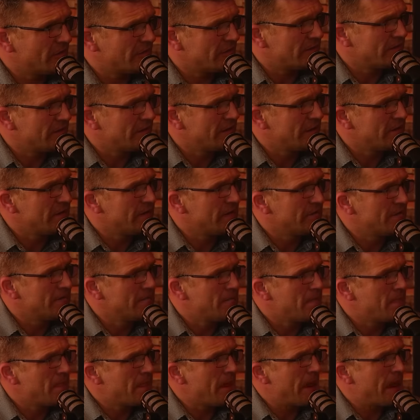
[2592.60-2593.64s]
Okay? Yeah.
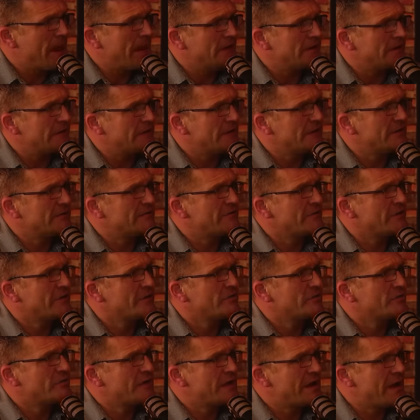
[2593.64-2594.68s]
And if I
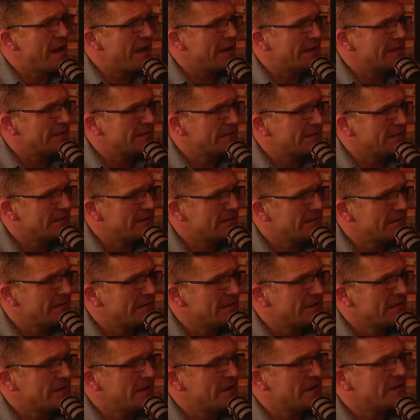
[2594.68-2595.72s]
react
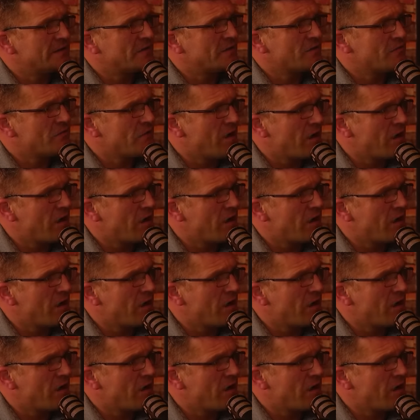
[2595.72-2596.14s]
in the